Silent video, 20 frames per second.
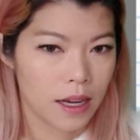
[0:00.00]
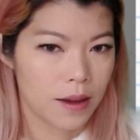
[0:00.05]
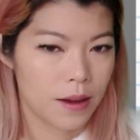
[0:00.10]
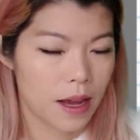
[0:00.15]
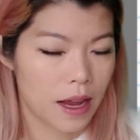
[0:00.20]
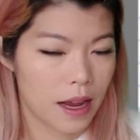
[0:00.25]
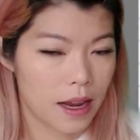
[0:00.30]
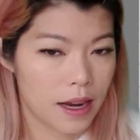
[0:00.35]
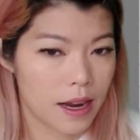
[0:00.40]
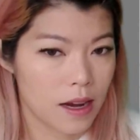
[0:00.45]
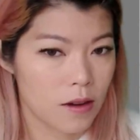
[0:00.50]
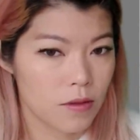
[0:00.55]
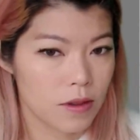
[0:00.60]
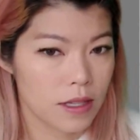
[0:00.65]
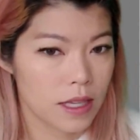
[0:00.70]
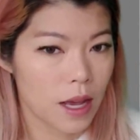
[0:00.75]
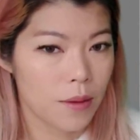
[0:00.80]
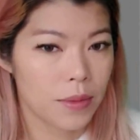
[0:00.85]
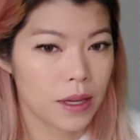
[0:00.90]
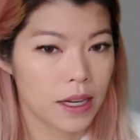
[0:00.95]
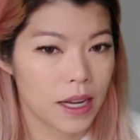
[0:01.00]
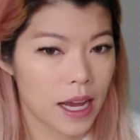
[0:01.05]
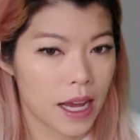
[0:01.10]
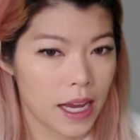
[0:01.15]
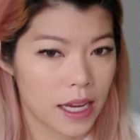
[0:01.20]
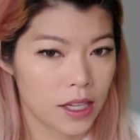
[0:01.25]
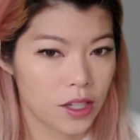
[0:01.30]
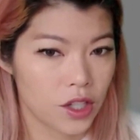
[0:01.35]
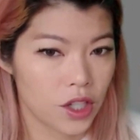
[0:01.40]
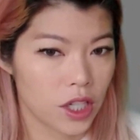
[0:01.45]
and now we sub in
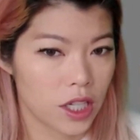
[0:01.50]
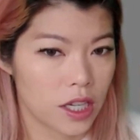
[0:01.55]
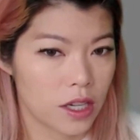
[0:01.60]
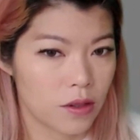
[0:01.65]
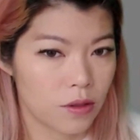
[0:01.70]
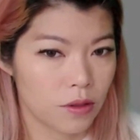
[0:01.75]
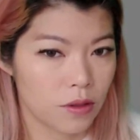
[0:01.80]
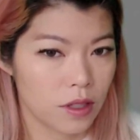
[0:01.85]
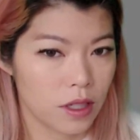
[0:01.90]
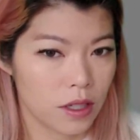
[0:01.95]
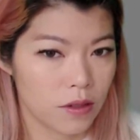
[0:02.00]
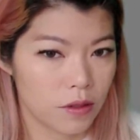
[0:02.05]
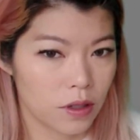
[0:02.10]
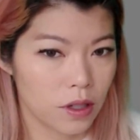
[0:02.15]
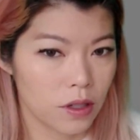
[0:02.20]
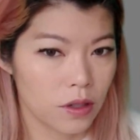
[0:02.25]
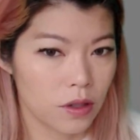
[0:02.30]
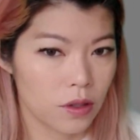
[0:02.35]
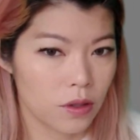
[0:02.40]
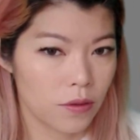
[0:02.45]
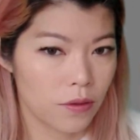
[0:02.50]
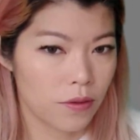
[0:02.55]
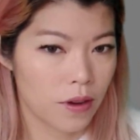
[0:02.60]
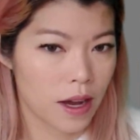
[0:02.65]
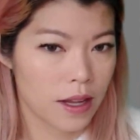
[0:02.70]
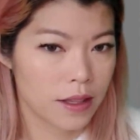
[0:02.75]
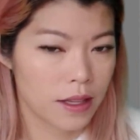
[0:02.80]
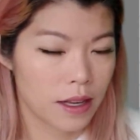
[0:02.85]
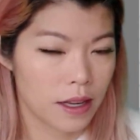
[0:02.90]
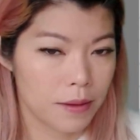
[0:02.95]
h equals 0 to
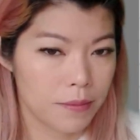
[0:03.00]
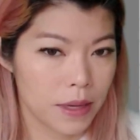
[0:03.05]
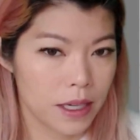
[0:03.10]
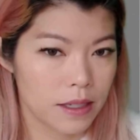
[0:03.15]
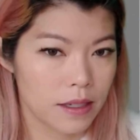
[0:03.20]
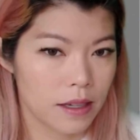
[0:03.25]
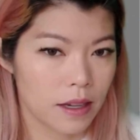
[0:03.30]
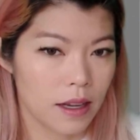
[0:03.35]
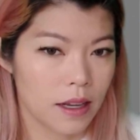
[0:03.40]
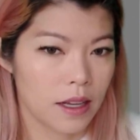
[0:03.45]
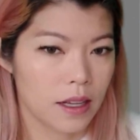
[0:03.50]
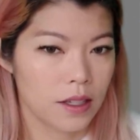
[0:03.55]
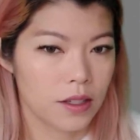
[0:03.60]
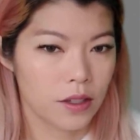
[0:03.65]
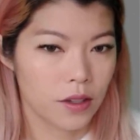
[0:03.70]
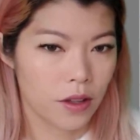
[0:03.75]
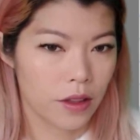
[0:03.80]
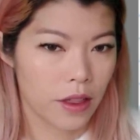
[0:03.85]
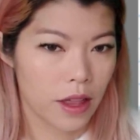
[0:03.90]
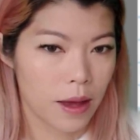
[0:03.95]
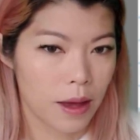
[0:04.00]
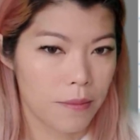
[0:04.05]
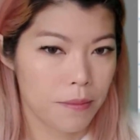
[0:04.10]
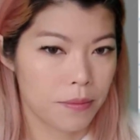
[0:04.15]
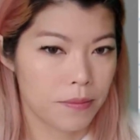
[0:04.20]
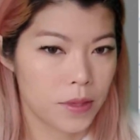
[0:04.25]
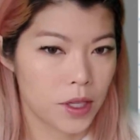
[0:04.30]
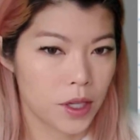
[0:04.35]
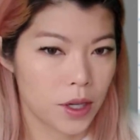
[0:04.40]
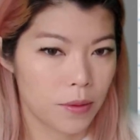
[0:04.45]
find the limit, so that
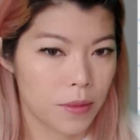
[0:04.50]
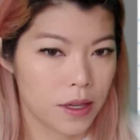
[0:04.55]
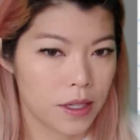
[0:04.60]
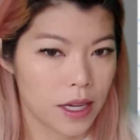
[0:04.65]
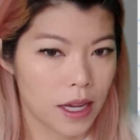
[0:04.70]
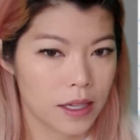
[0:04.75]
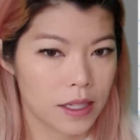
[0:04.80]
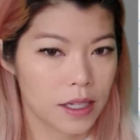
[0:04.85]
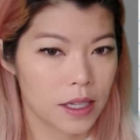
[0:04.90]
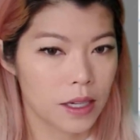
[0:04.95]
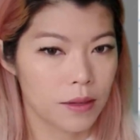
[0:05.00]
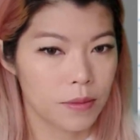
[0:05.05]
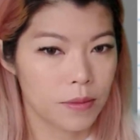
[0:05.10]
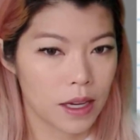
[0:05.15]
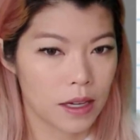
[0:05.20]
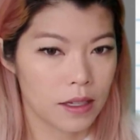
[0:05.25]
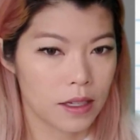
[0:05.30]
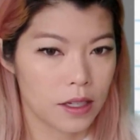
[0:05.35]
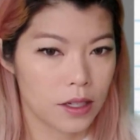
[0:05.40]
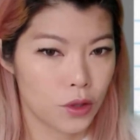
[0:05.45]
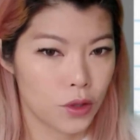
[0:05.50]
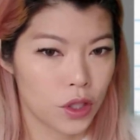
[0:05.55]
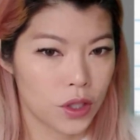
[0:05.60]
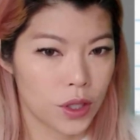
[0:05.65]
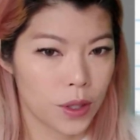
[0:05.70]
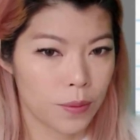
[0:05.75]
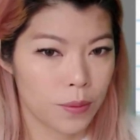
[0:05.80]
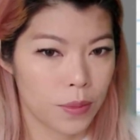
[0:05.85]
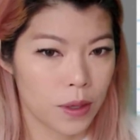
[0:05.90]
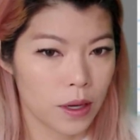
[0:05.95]
term and that term can
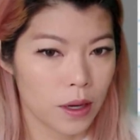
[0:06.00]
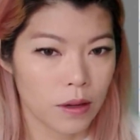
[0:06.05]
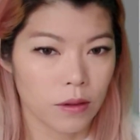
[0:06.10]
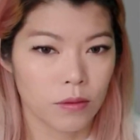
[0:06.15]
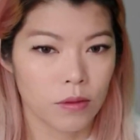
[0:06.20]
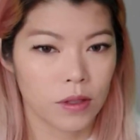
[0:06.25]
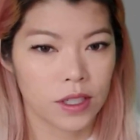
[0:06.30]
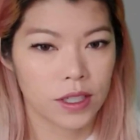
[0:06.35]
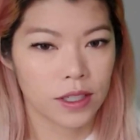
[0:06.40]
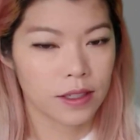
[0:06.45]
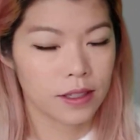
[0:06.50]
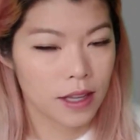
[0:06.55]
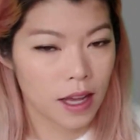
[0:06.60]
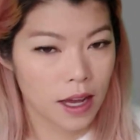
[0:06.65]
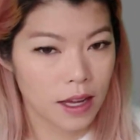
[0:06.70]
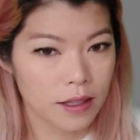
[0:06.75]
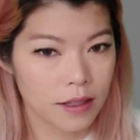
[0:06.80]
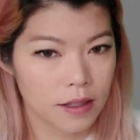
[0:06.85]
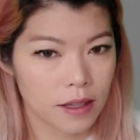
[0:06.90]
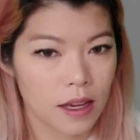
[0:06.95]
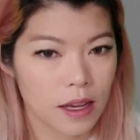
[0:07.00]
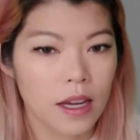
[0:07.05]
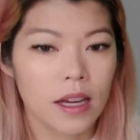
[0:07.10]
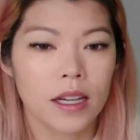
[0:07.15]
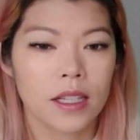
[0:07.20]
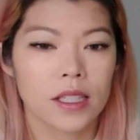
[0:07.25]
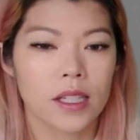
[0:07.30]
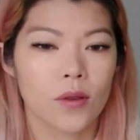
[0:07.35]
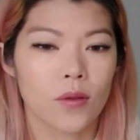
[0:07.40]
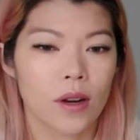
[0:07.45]
disappear, which is nice.
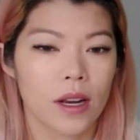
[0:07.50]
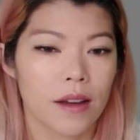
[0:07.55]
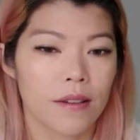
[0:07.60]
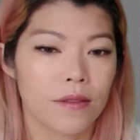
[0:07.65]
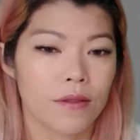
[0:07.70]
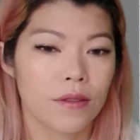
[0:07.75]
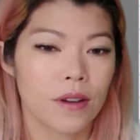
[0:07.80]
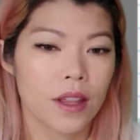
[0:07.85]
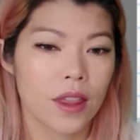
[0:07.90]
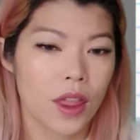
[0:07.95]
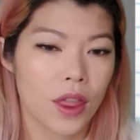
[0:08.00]
So we're left with